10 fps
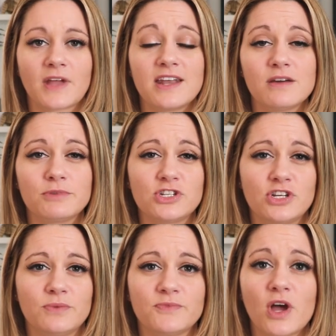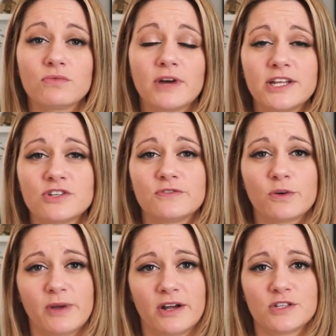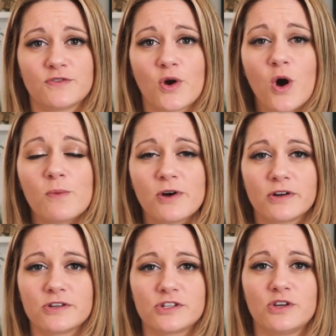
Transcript: And number two, a right to forbearance for homeowners